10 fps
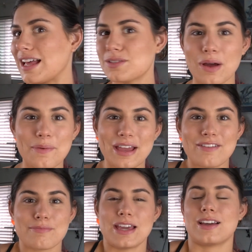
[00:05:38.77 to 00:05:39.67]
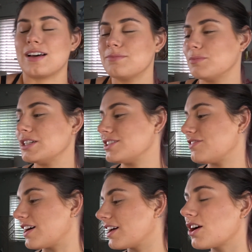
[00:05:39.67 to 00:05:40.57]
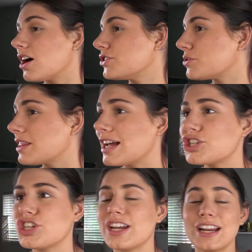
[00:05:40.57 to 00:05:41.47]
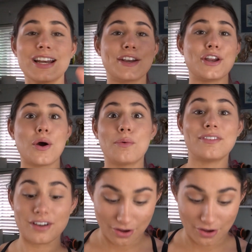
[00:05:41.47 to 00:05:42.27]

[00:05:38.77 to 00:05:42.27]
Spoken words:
That's why we have makeup. We just fucking contour that shit in and no one